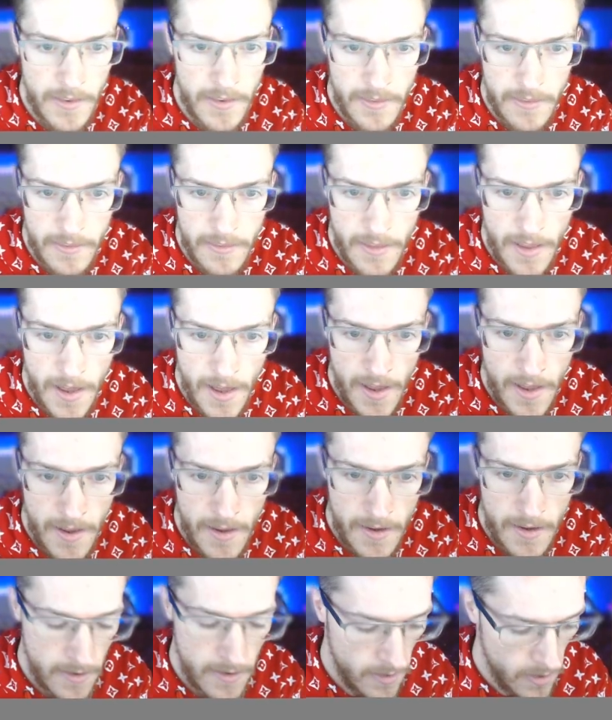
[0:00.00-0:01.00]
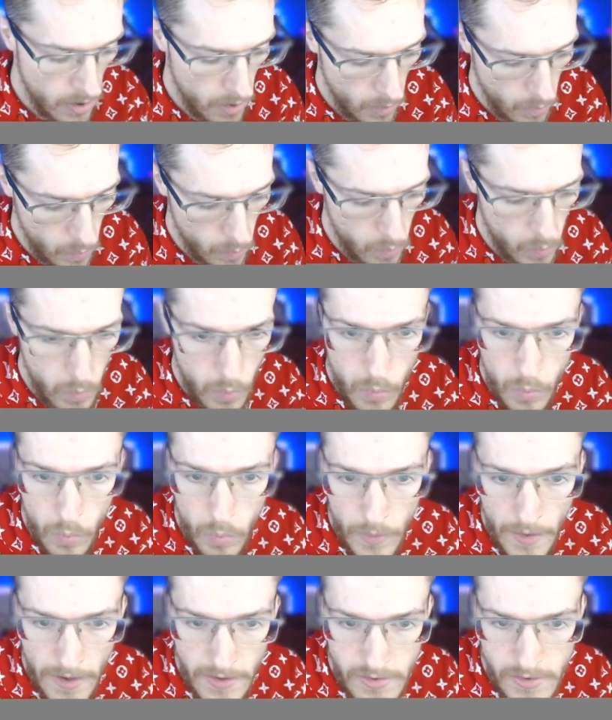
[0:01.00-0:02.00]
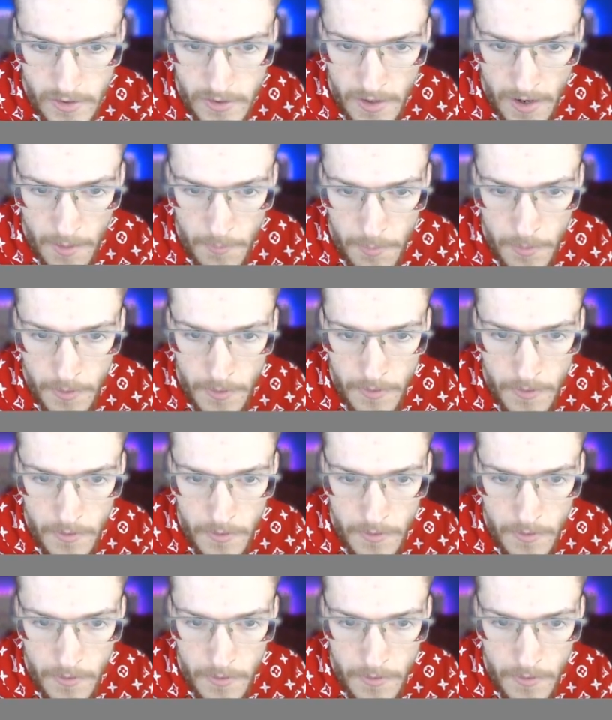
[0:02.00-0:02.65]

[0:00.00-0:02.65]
that. Ooh, that shouldn't happen.